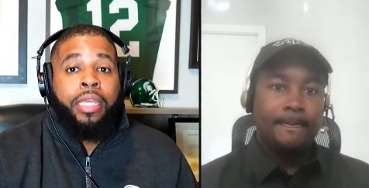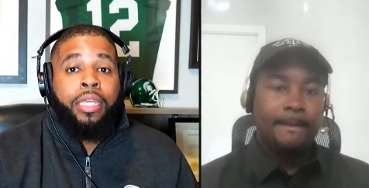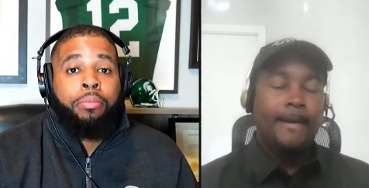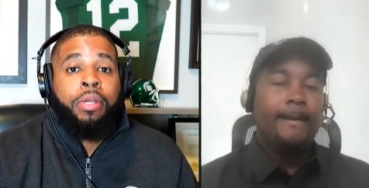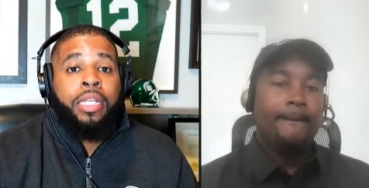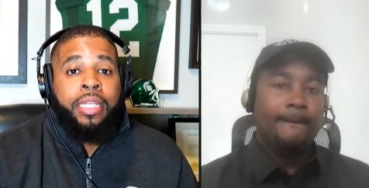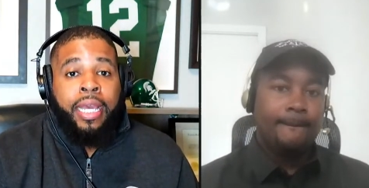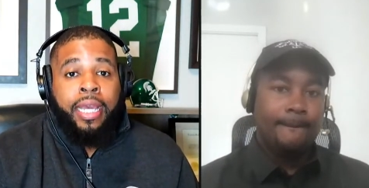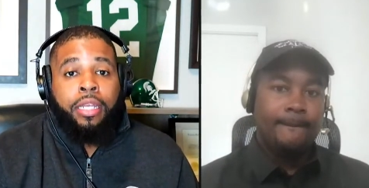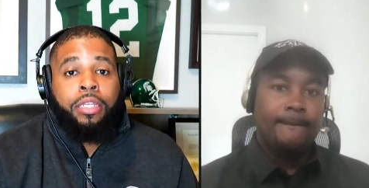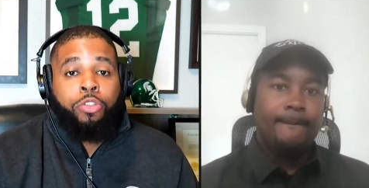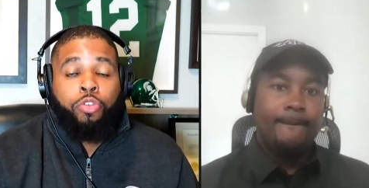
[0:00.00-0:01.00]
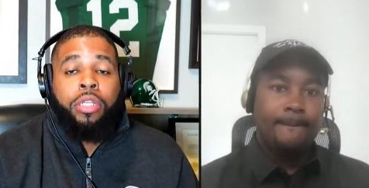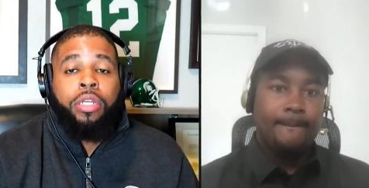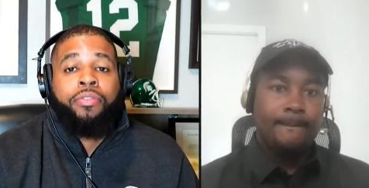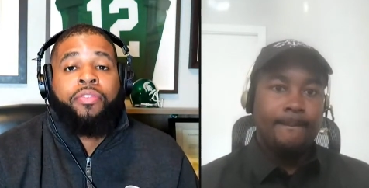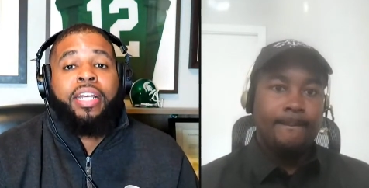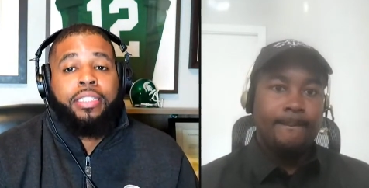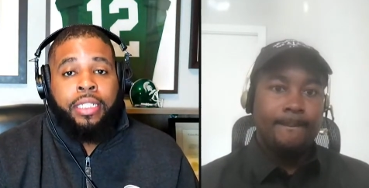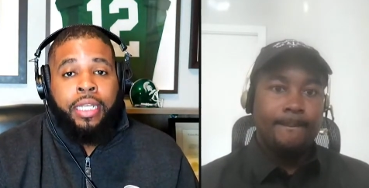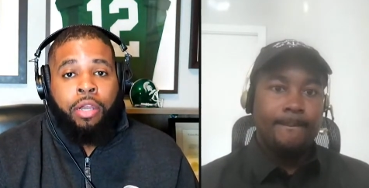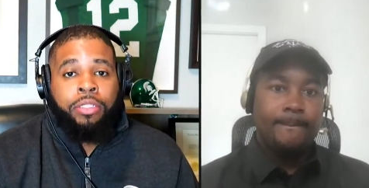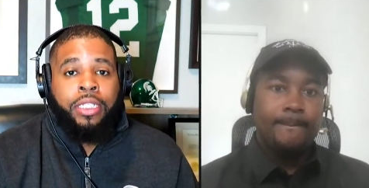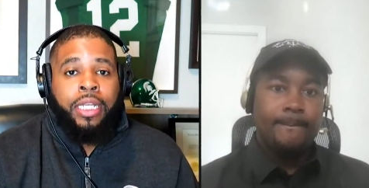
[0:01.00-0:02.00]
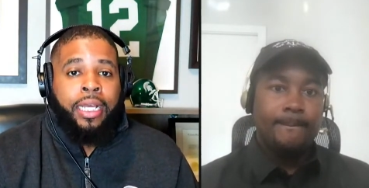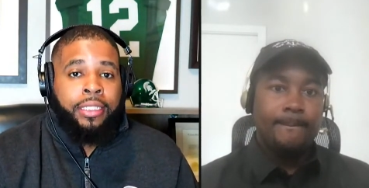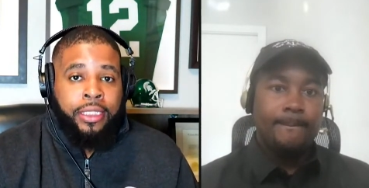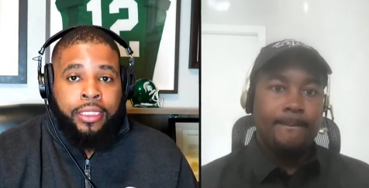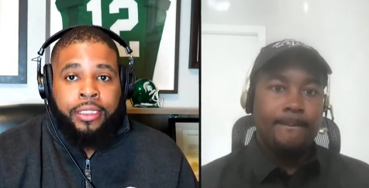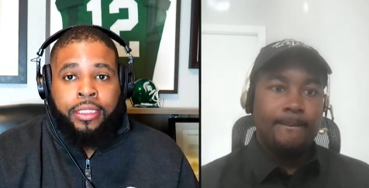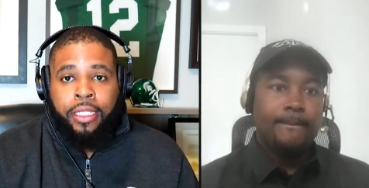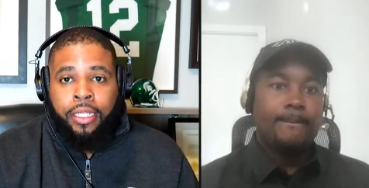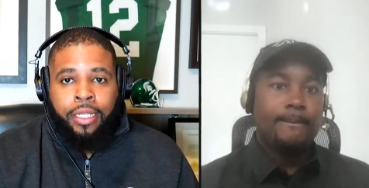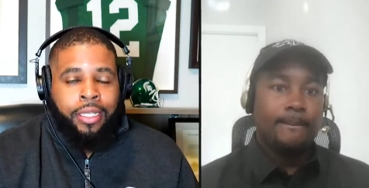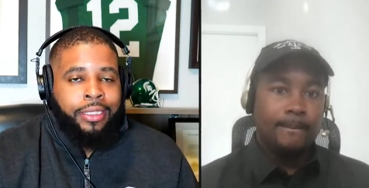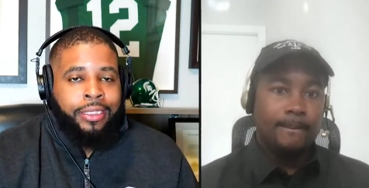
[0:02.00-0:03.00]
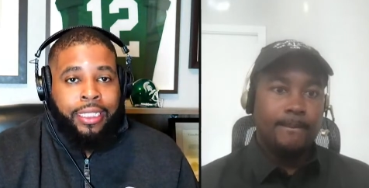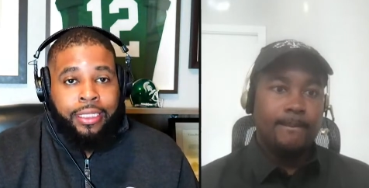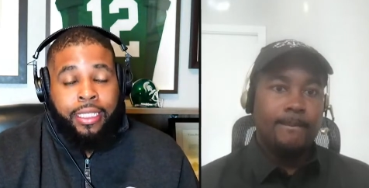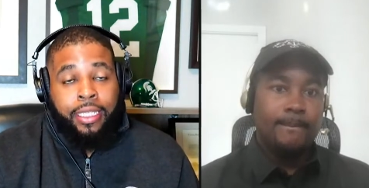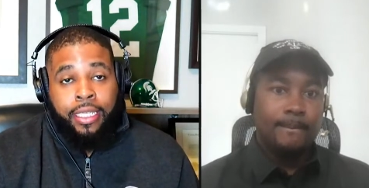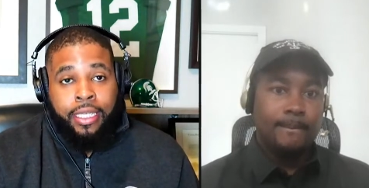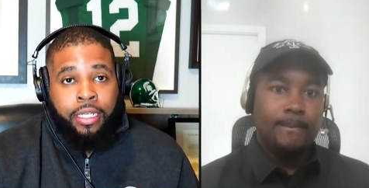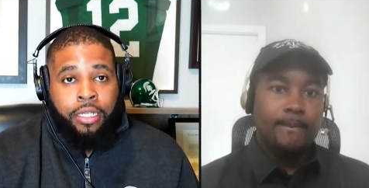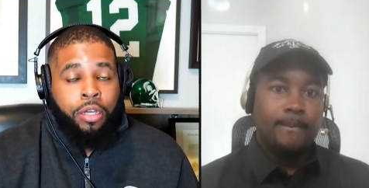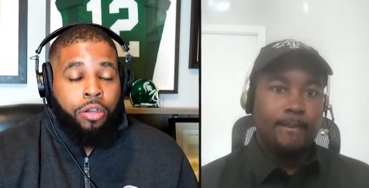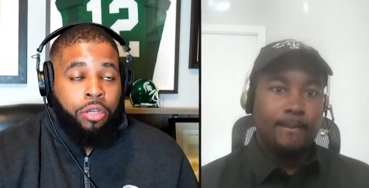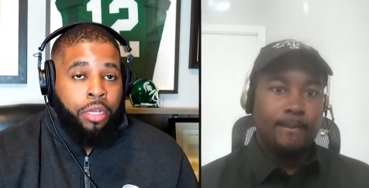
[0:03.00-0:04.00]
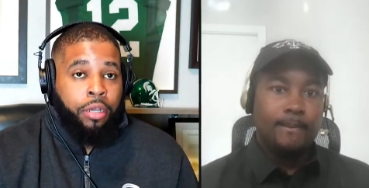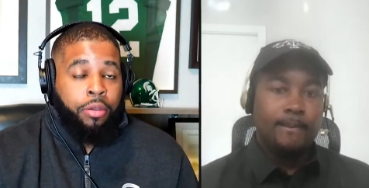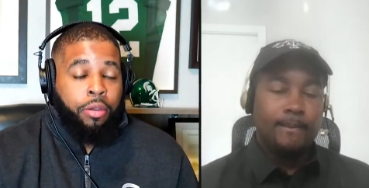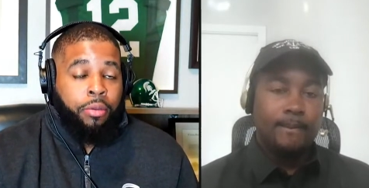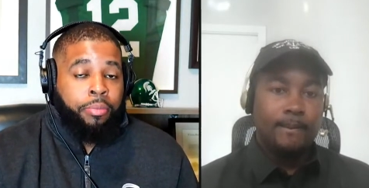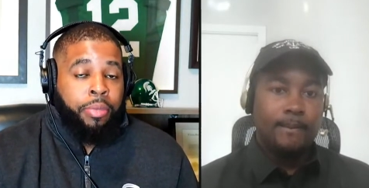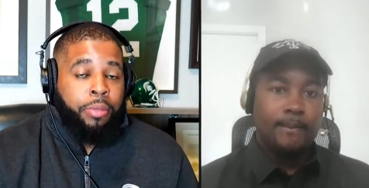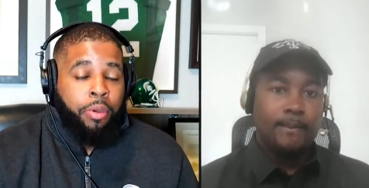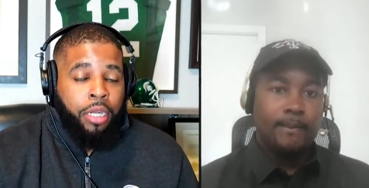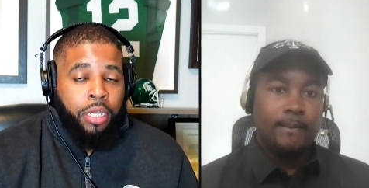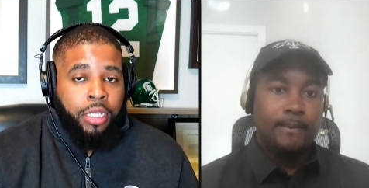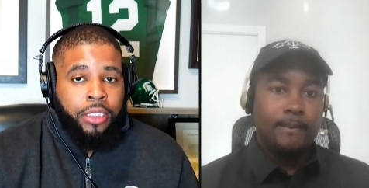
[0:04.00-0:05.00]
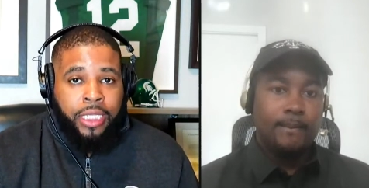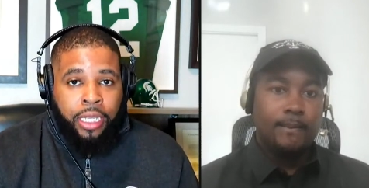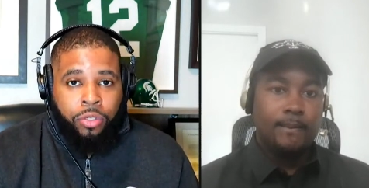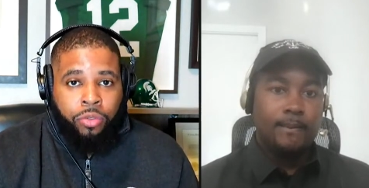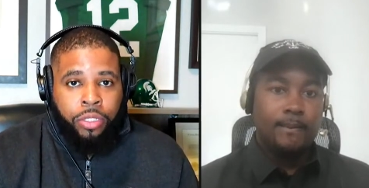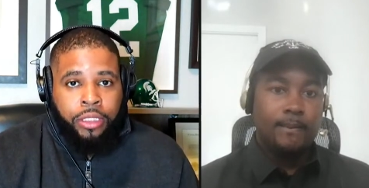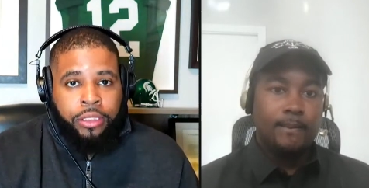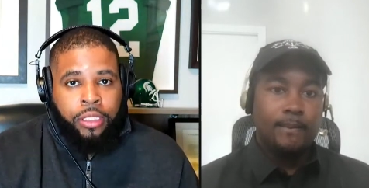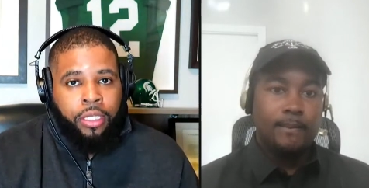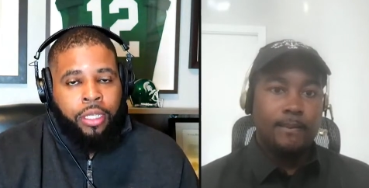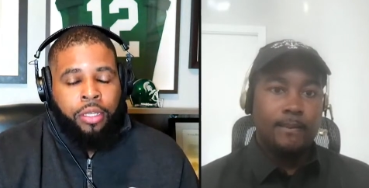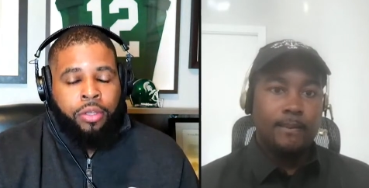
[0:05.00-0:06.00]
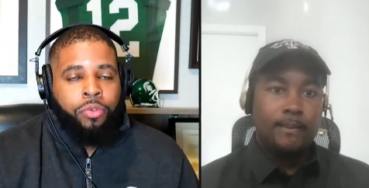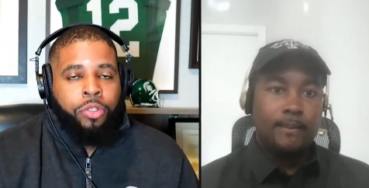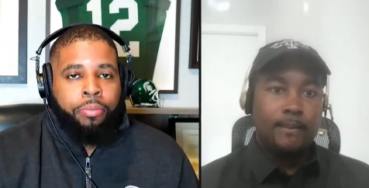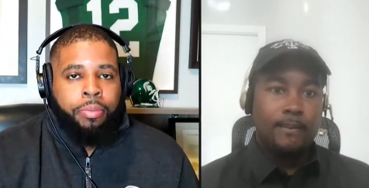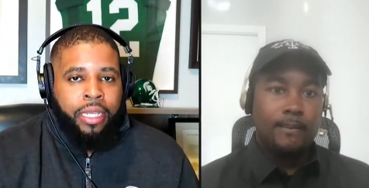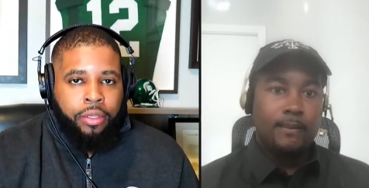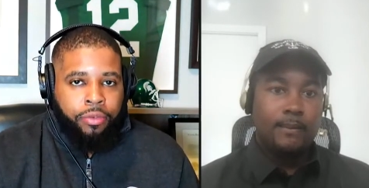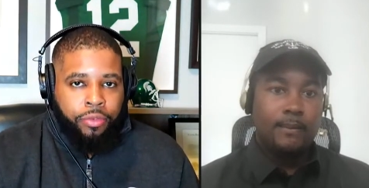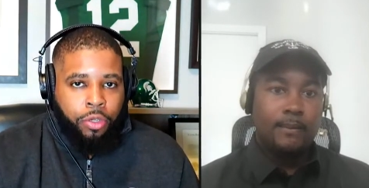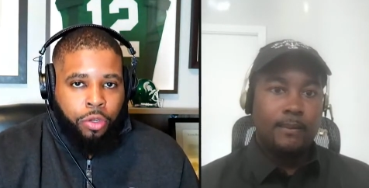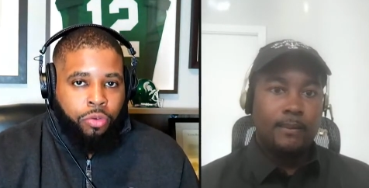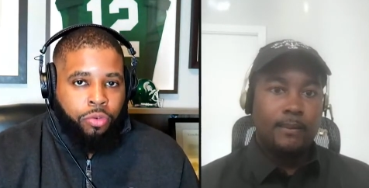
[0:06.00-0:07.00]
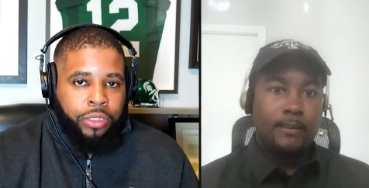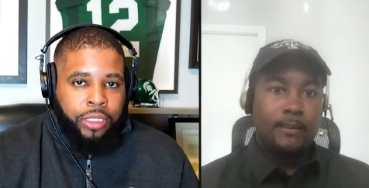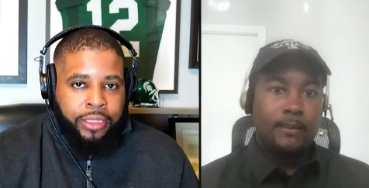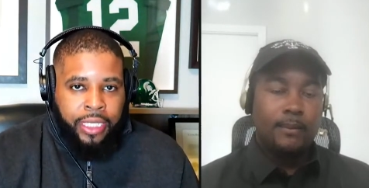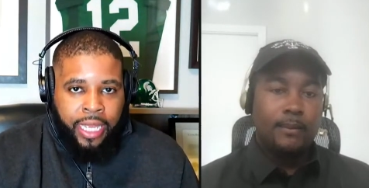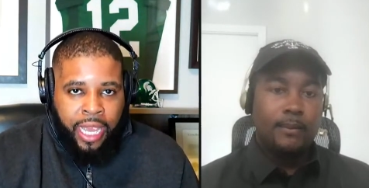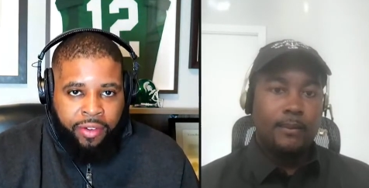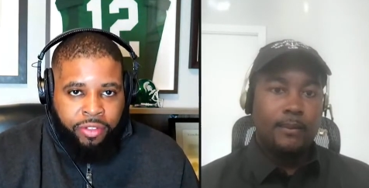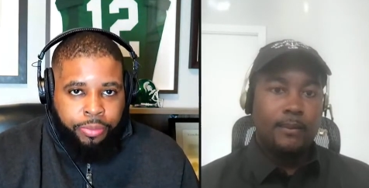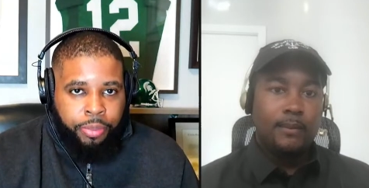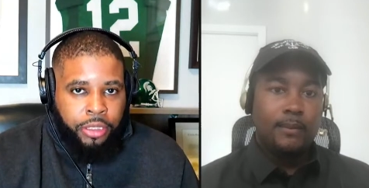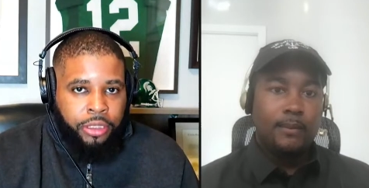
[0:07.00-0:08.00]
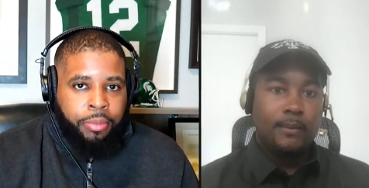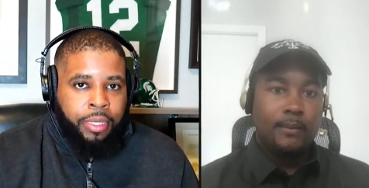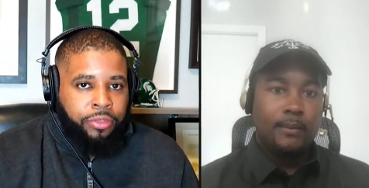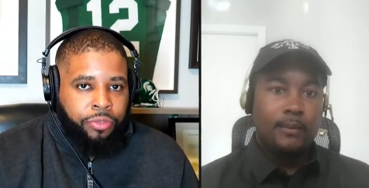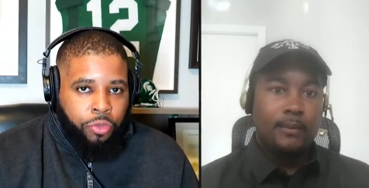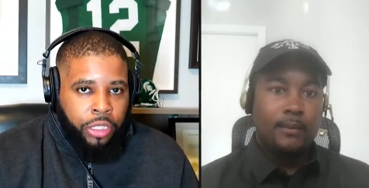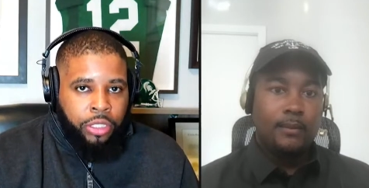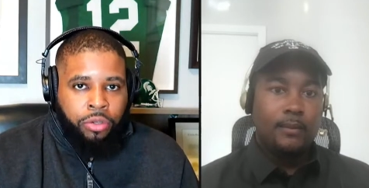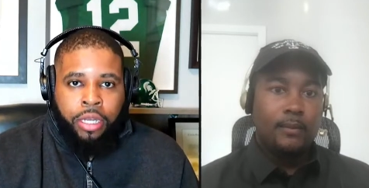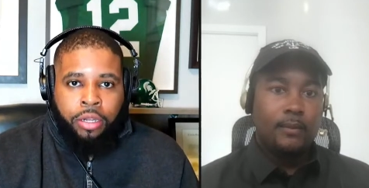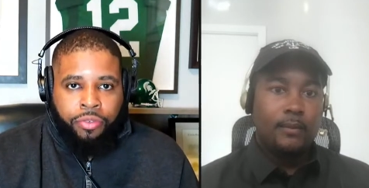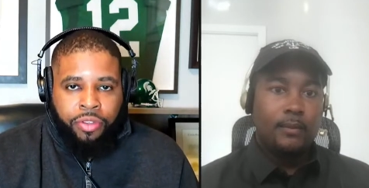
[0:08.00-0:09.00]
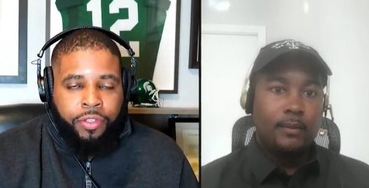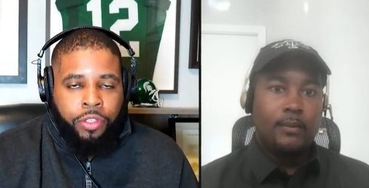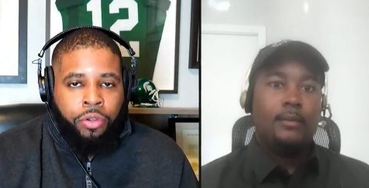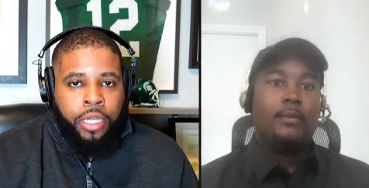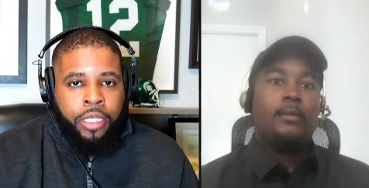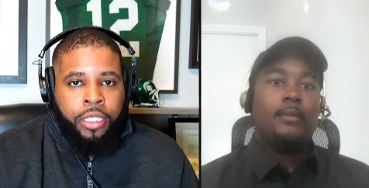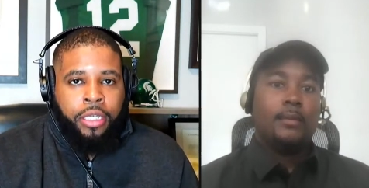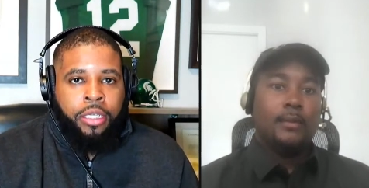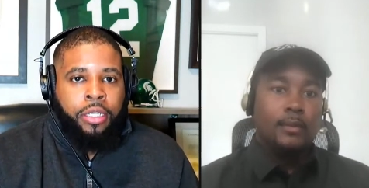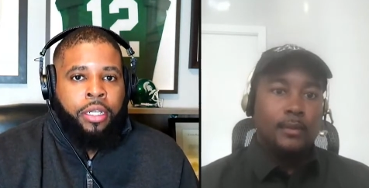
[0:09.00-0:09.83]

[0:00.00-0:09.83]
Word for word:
Speaker 1: yeah. money that you can invest now. It's not just. Mm-hmm. I think again, a, a, big part of the channel is when you're making. You know what they say the average person makes forty grand or fifty grand a year.